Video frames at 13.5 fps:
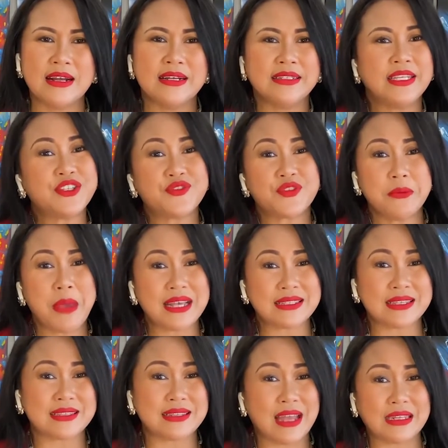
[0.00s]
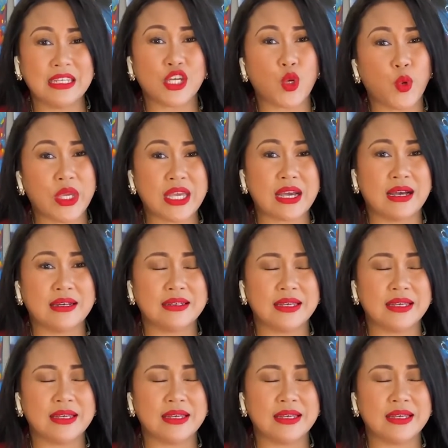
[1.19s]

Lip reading: This stream has a slightly quicker